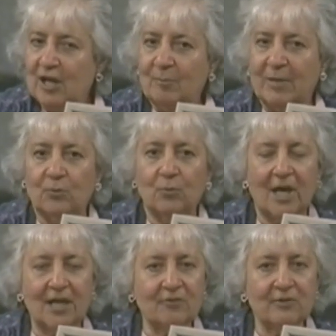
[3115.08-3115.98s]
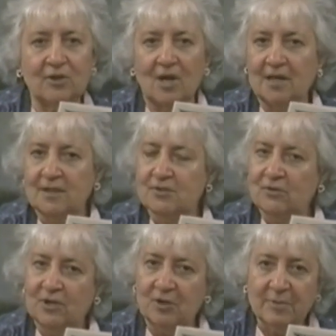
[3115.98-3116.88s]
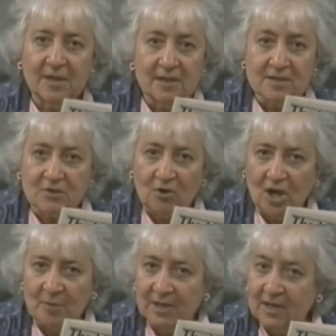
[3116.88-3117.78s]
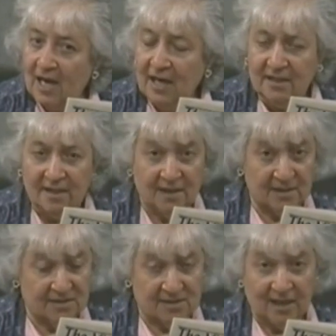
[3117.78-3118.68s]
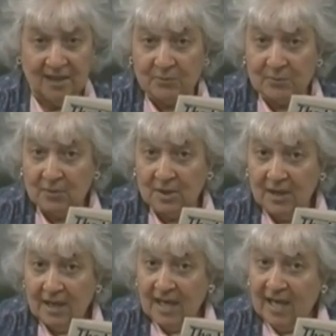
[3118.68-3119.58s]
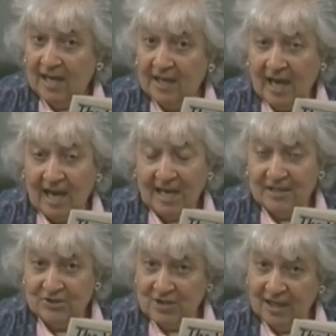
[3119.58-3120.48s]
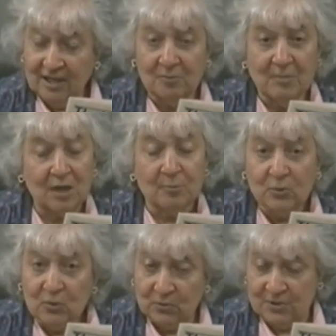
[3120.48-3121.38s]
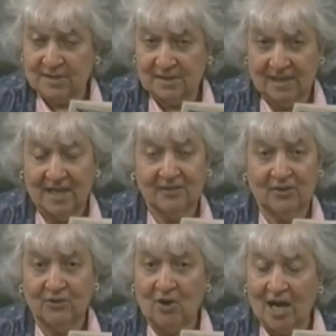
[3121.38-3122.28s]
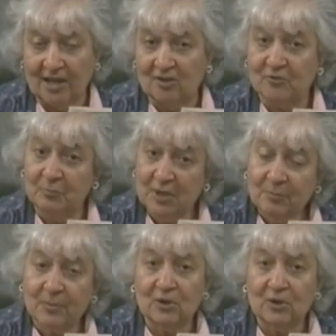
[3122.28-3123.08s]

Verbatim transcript: But whether or not it's going to be this comet, I can't tell you. And I shake in my boots at the thought of people